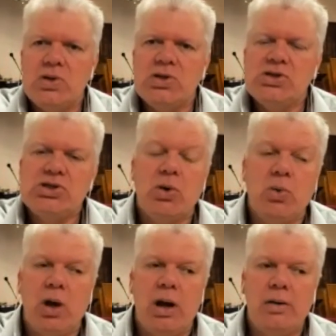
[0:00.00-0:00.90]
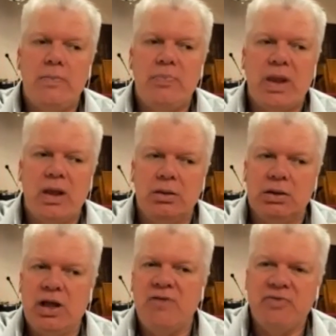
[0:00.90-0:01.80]
So
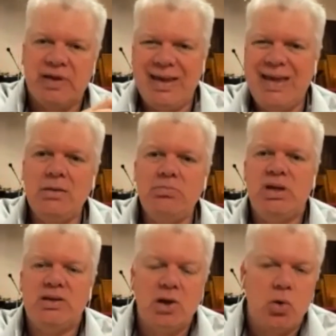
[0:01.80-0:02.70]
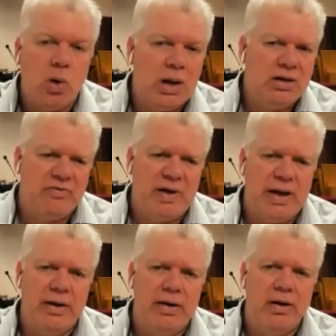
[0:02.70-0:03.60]
love can't be the
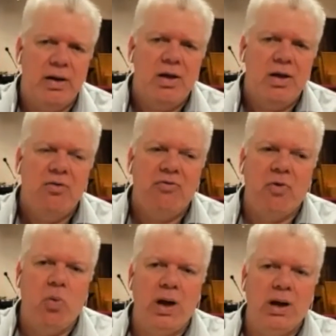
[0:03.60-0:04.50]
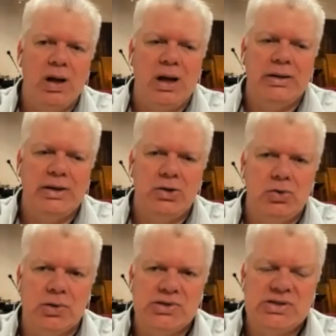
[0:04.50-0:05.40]
qualifier for what God
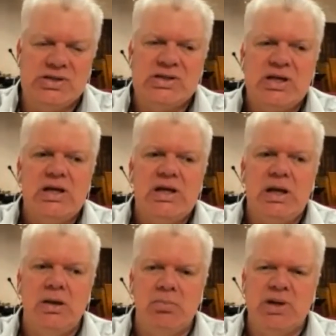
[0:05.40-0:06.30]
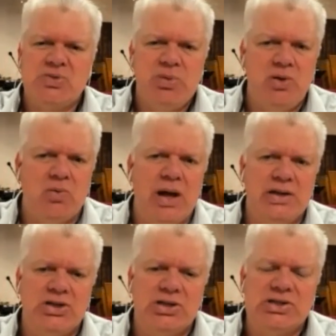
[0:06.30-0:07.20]
endorses. It must be
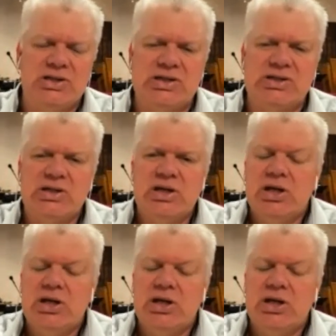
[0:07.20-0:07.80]
righteousness.